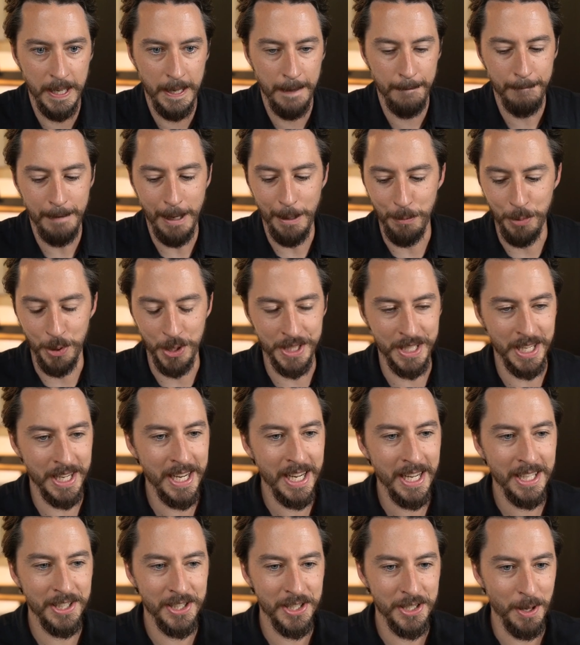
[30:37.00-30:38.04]
and
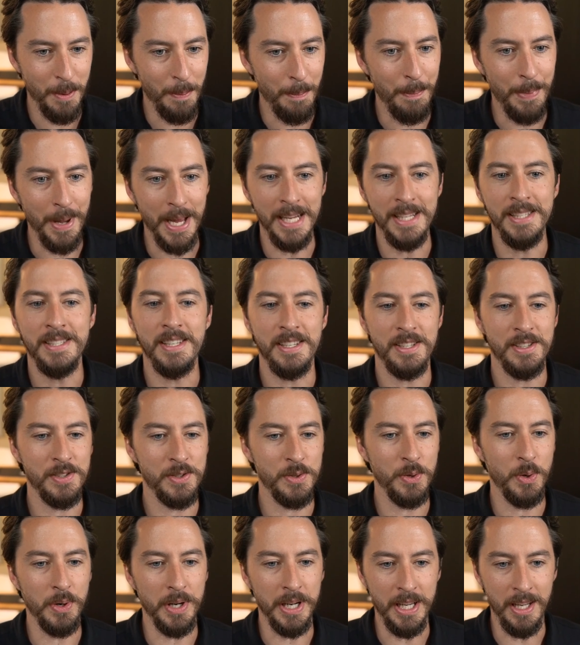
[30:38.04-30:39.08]
presenting just a basic
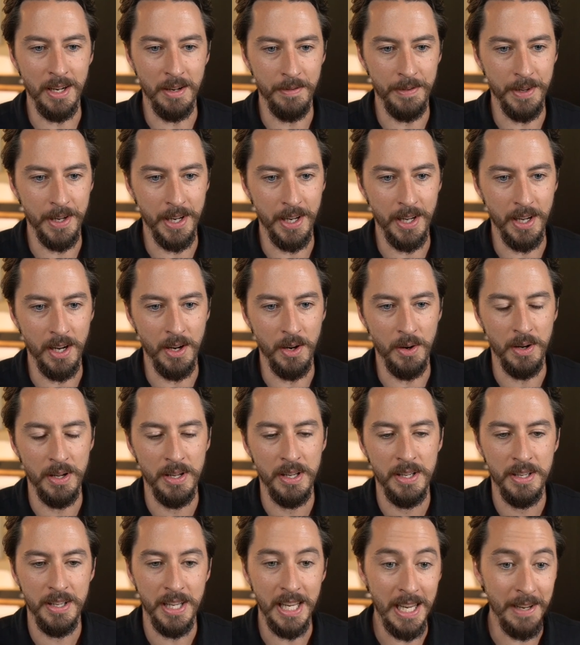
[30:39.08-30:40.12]
story in a video,
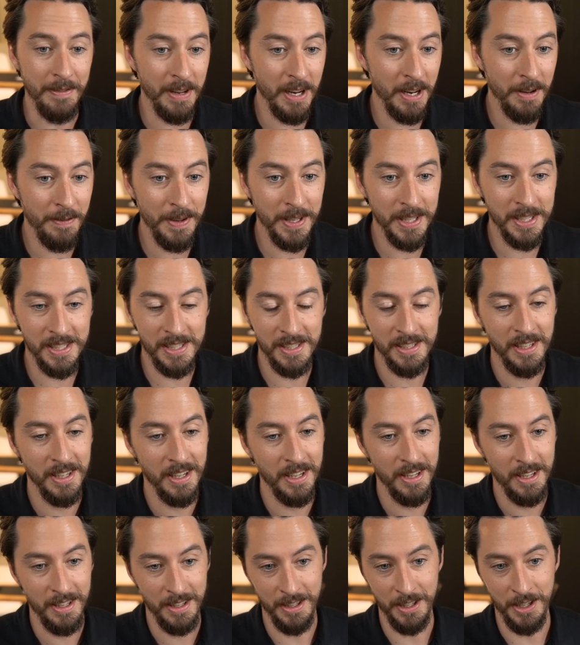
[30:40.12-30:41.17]
even if it's
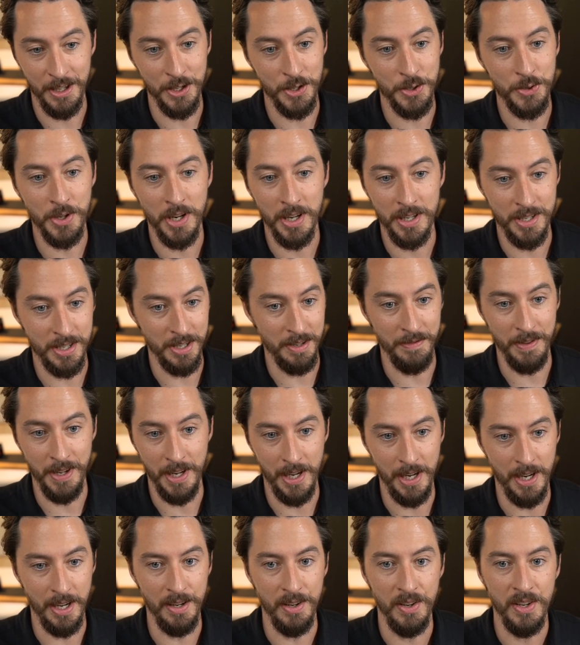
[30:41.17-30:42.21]
the construction
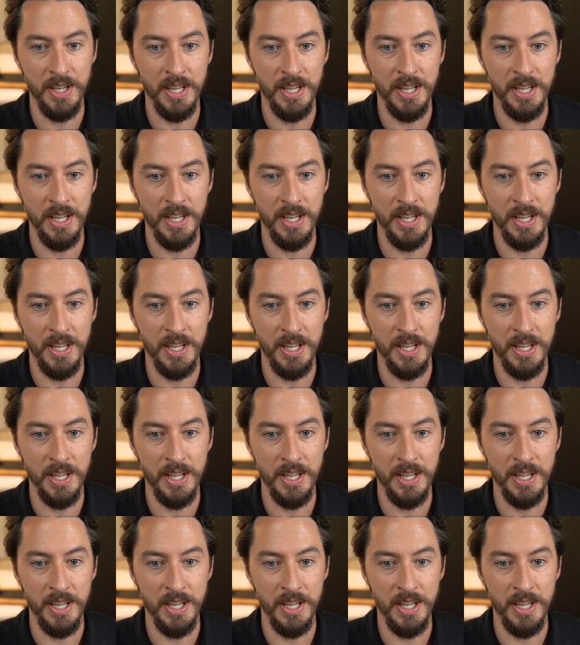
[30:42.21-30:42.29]
video.